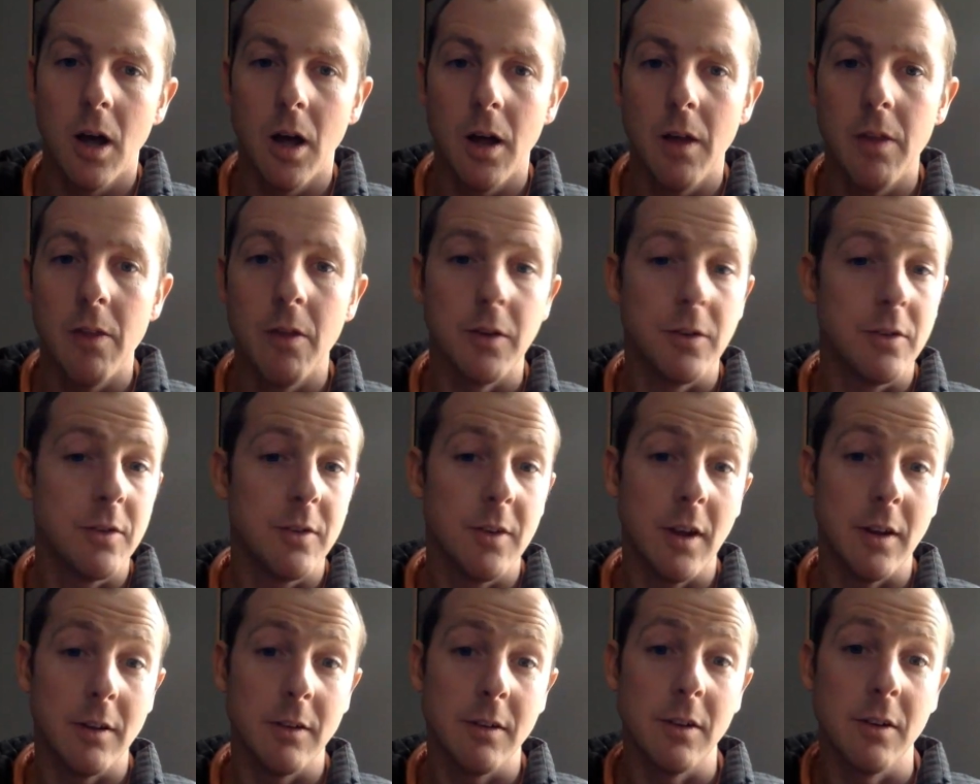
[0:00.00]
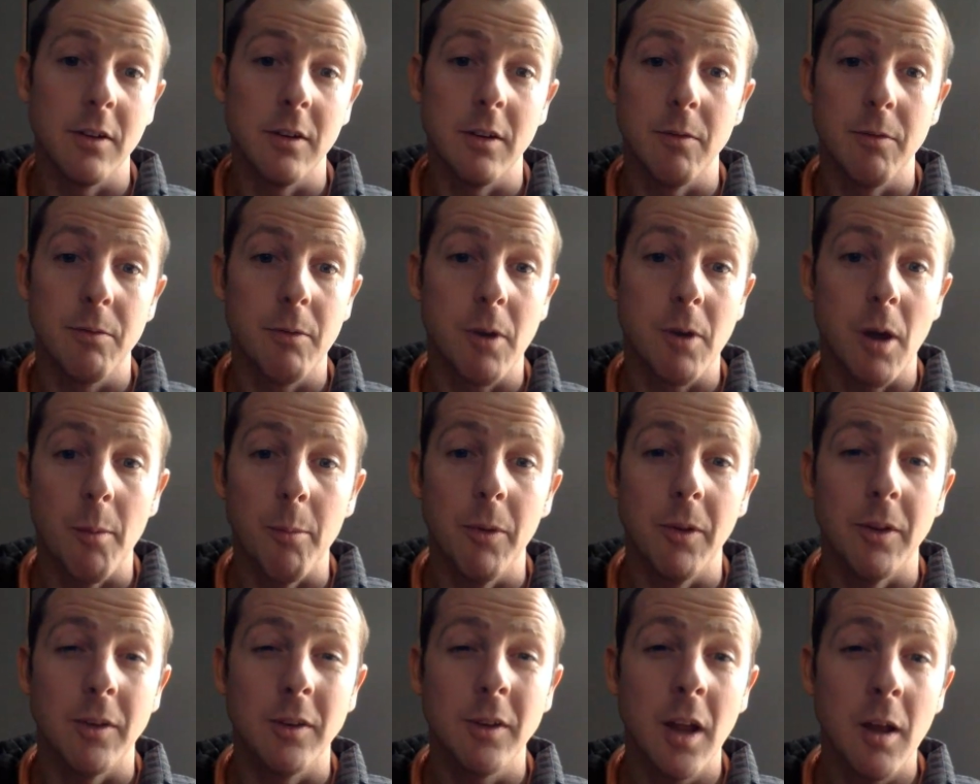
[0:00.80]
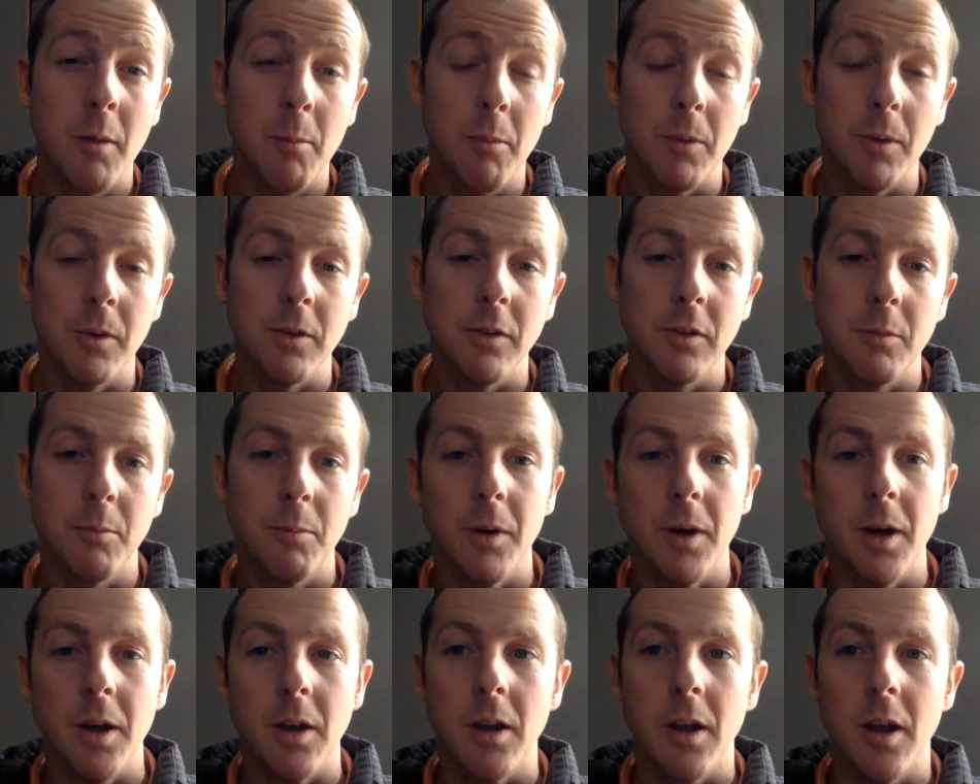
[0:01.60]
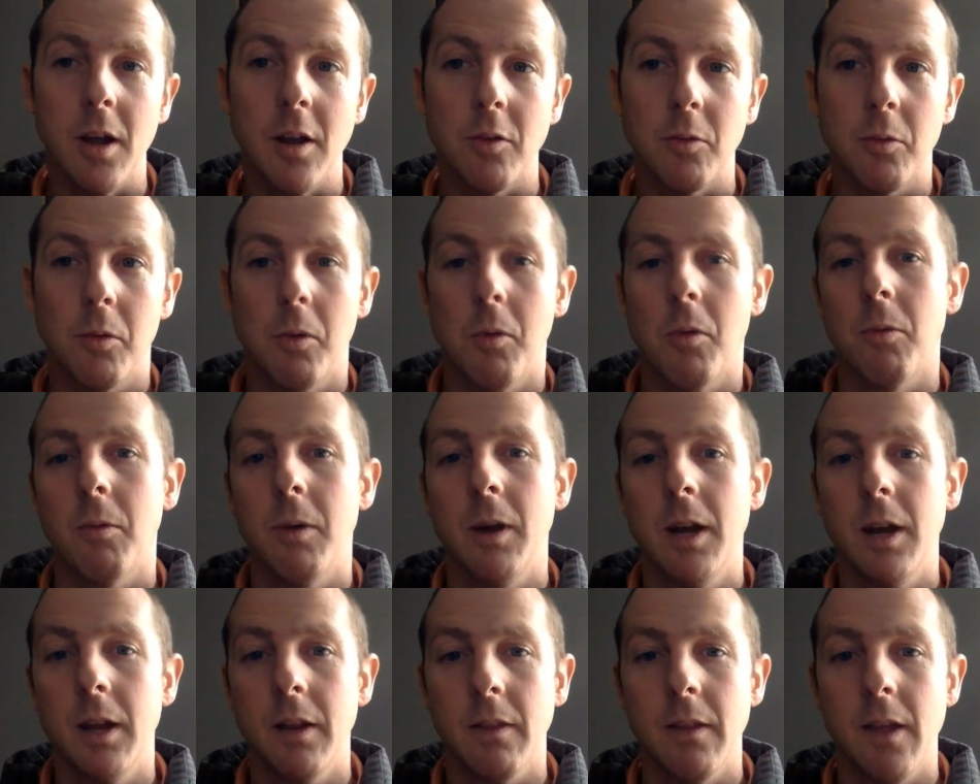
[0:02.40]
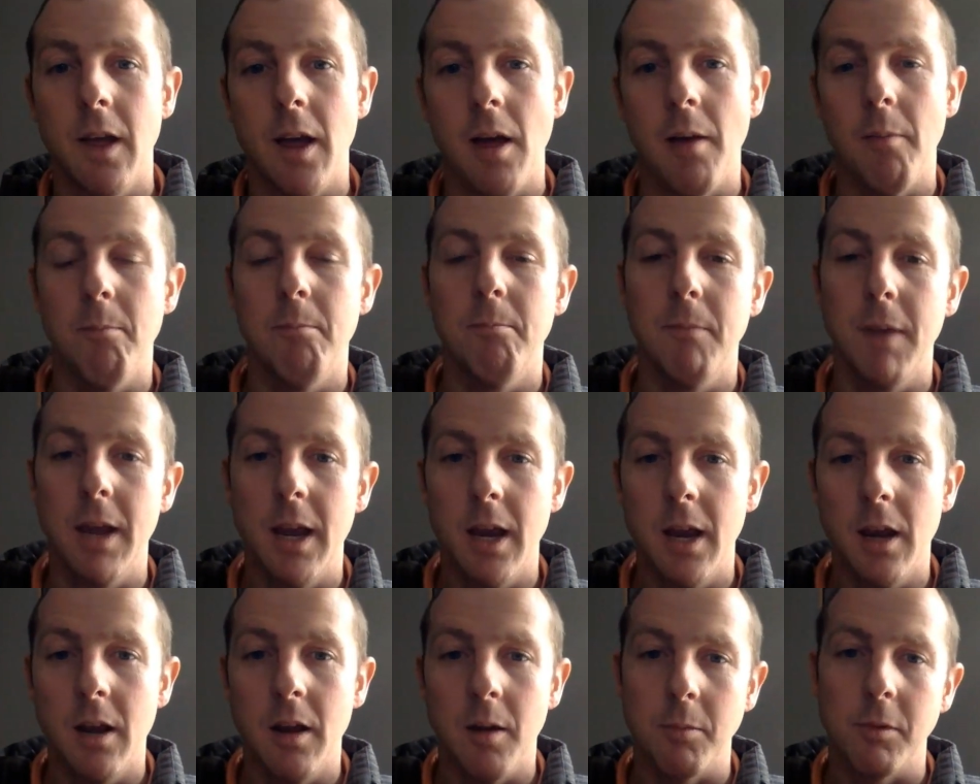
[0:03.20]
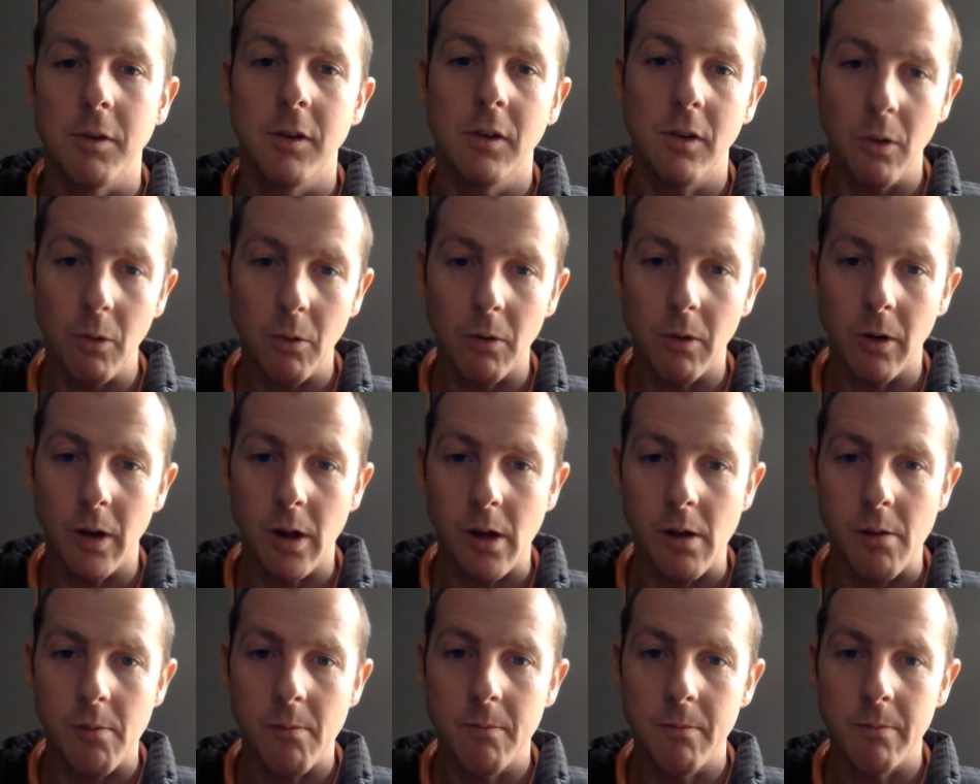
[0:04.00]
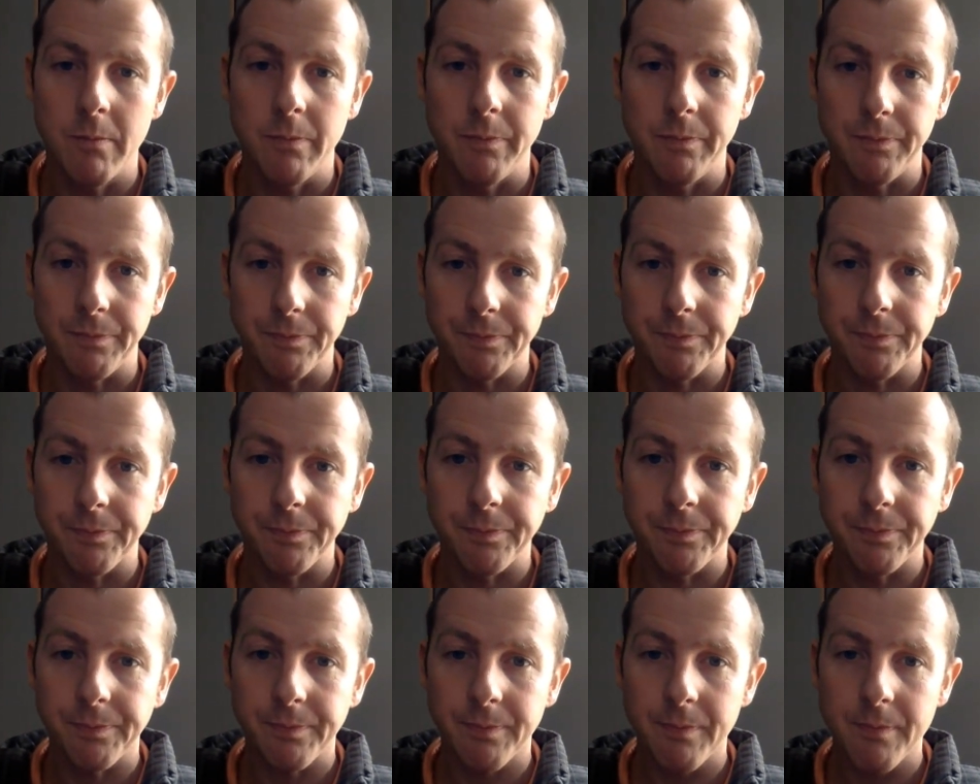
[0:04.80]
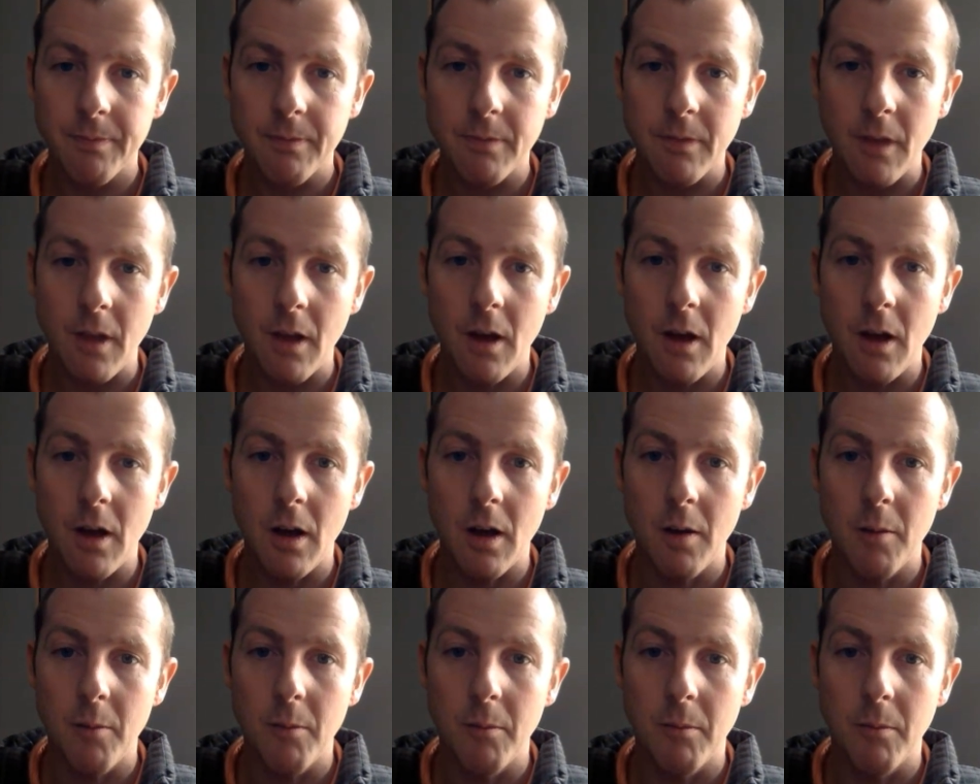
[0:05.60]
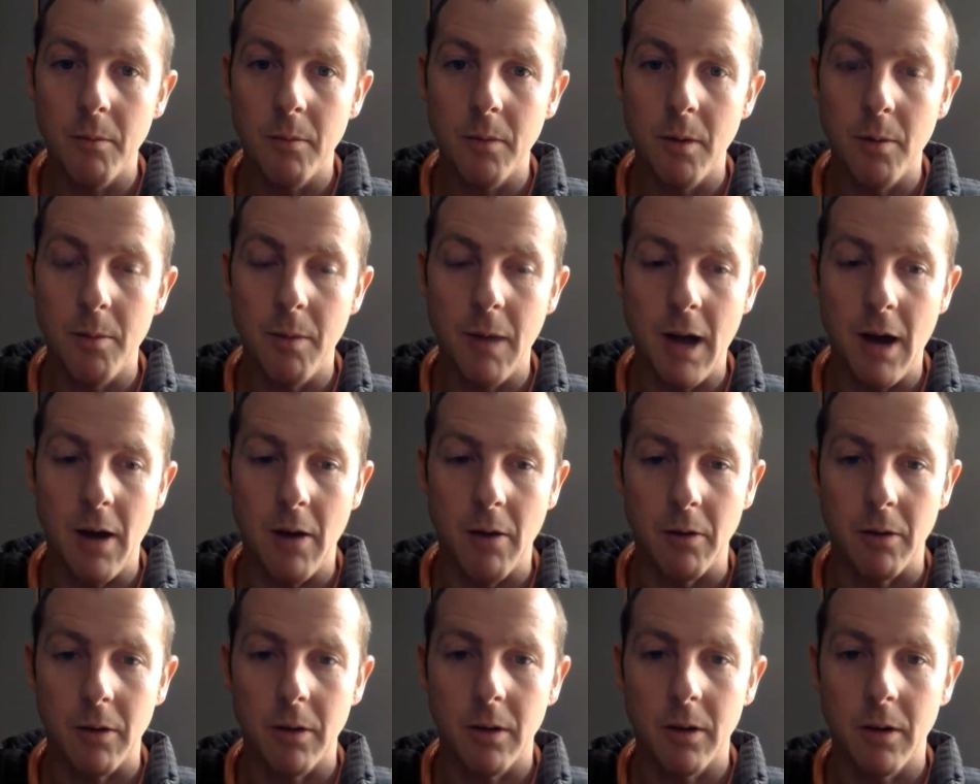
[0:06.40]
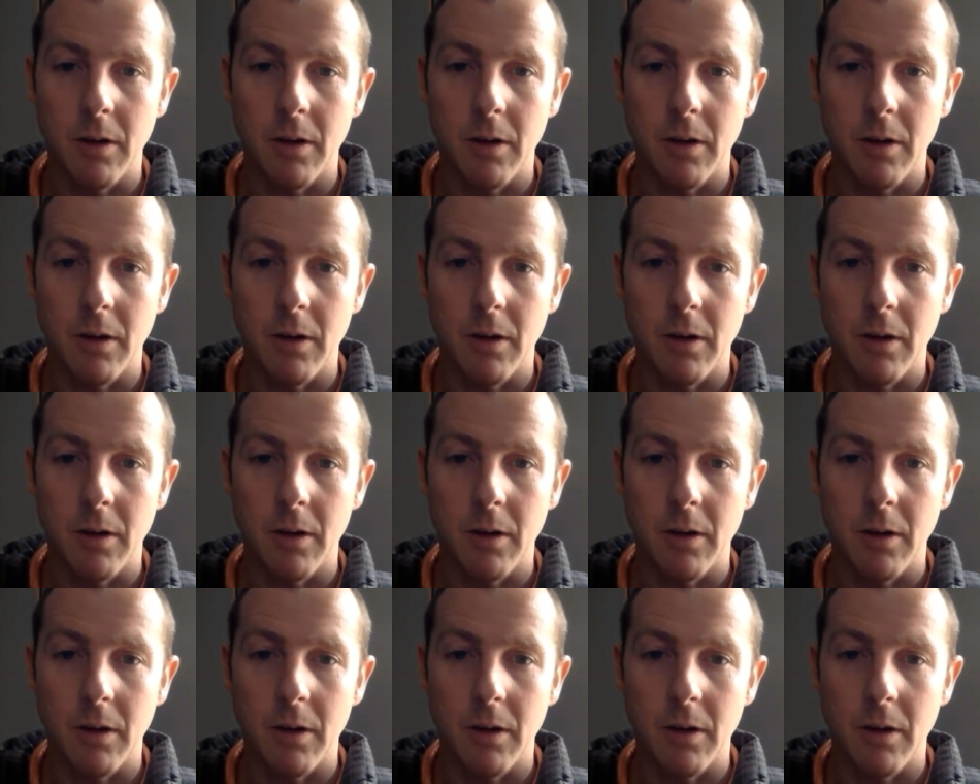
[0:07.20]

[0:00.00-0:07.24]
And that's just a couple examples. But as we were reading that made up story about